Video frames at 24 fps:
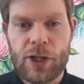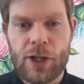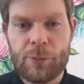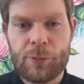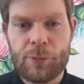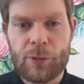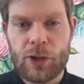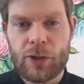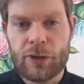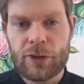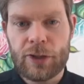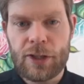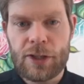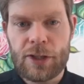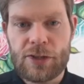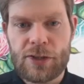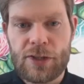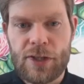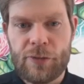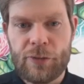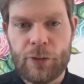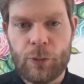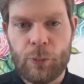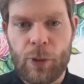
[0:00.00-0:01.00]
shop. Currently I
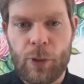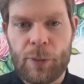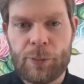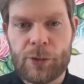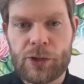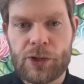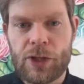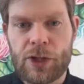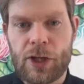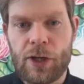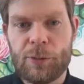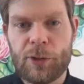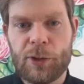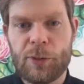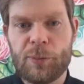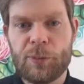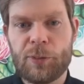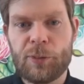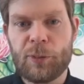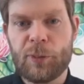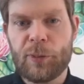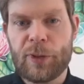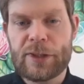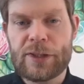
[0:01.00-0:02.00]
just have the weapon shop
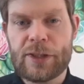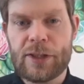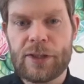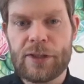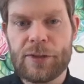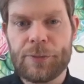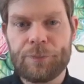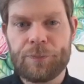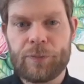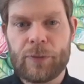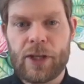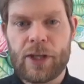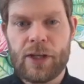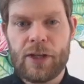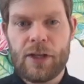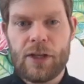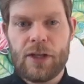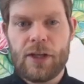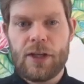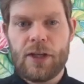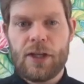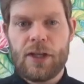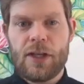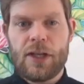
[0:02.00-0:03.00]
implemented.
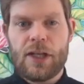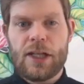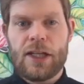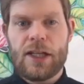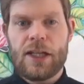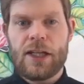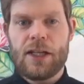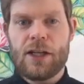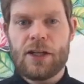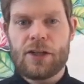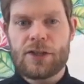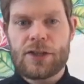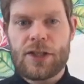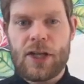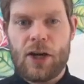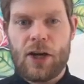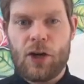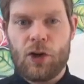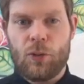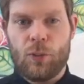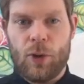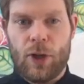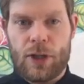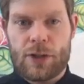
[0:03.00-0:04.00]
Here's
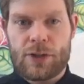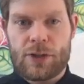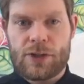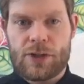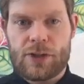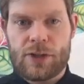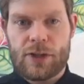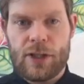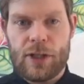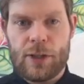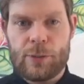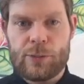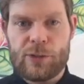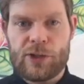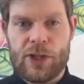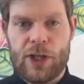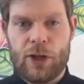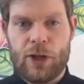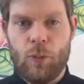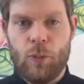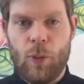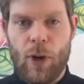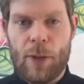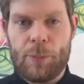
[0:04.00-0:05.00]
how it works. I'm
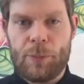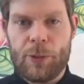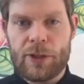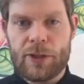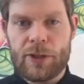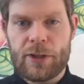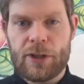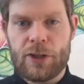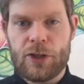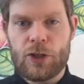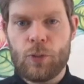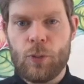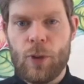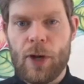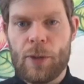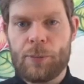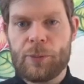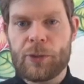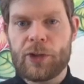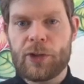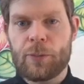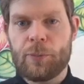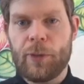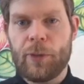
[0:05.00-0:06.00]
saying weapon, the new
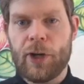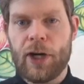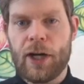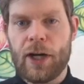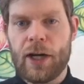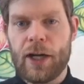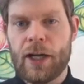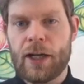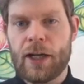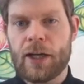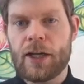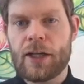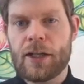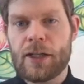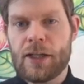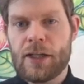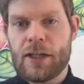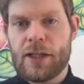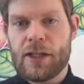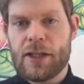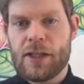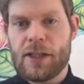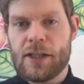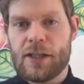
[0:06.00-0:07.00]
weapon they're buying,
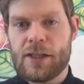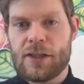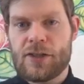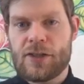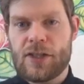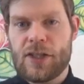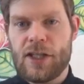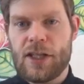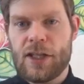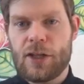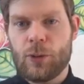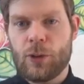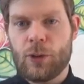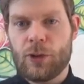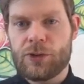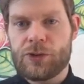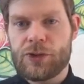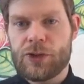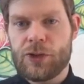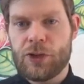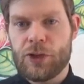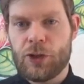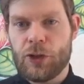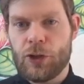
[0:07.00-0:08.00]
is equal
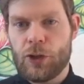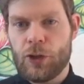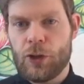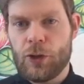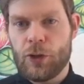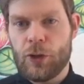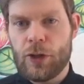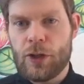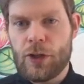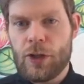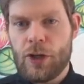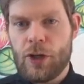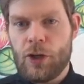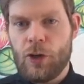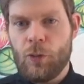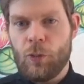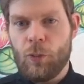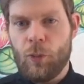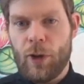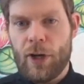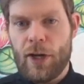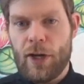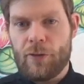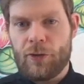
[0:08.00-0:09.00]
to
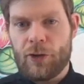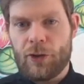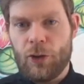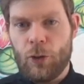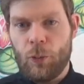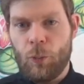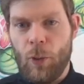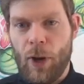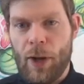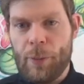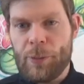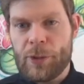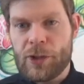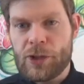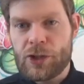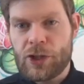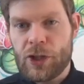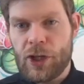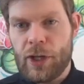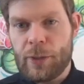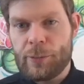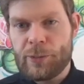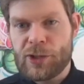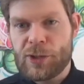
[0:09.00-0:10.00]
whatever the weapon
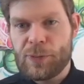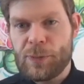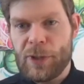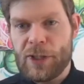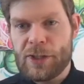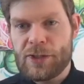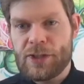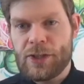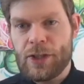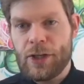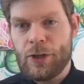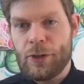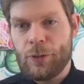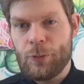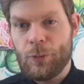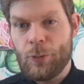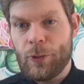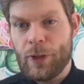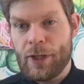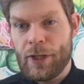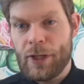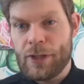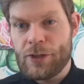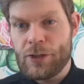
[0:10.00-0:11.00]
shop spits out
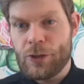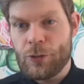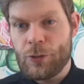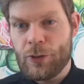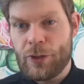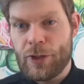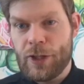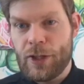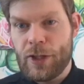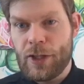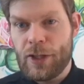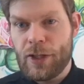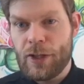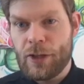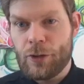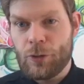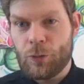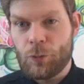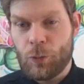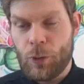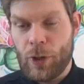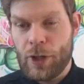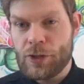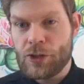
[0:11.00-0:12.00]
when I do the
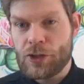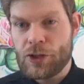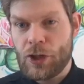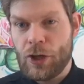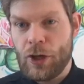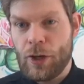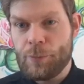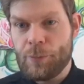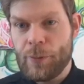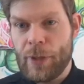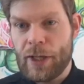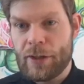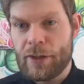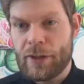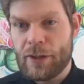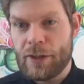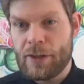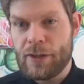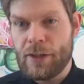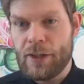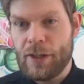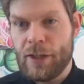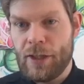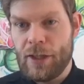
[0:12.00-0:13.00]
run shop
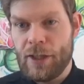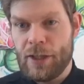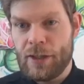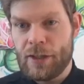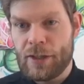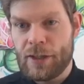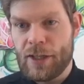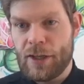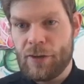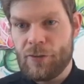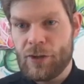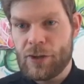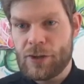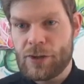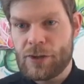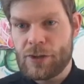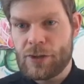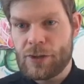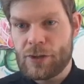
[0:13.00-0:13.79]
method and give